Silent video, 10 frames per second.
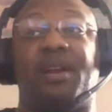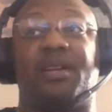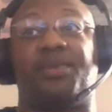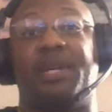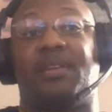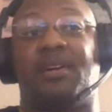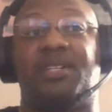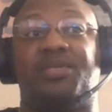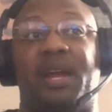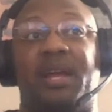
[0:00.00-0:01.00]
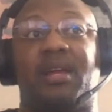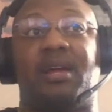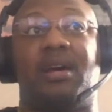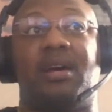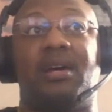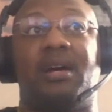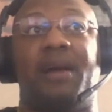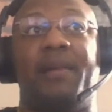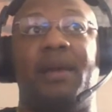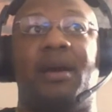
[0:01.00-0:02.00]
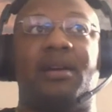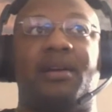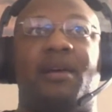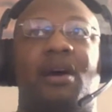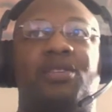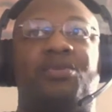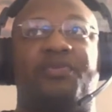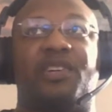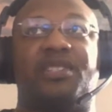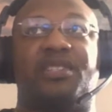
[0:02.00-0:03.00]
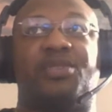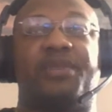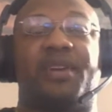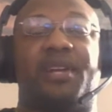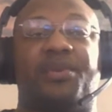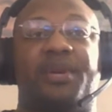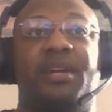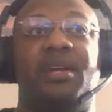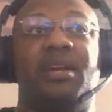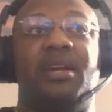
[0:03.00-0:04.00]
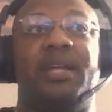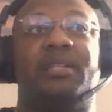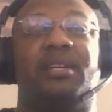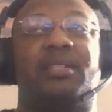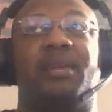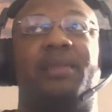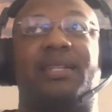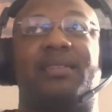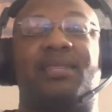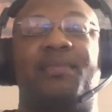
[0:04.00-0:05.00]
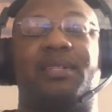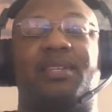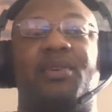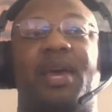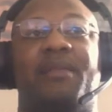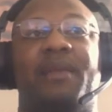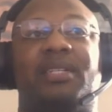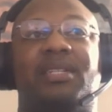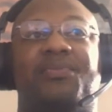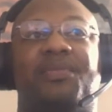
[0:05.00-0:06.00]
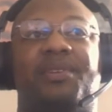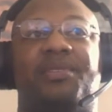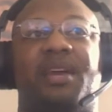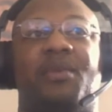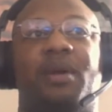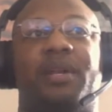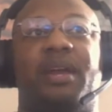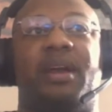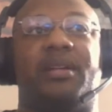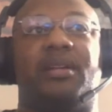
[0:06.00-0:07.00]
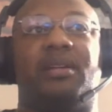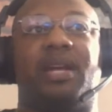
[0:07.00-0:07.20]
3 Third Strike. All versions of Street Fighter 3. It took them like 6 months to do animations for those one character. Like